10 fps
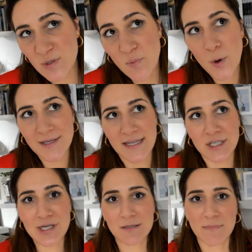points that I
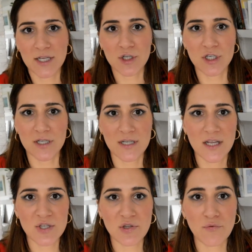just mentioned
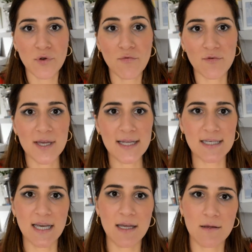is through
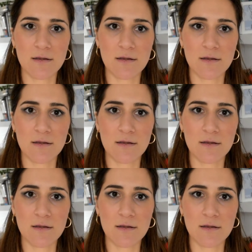reading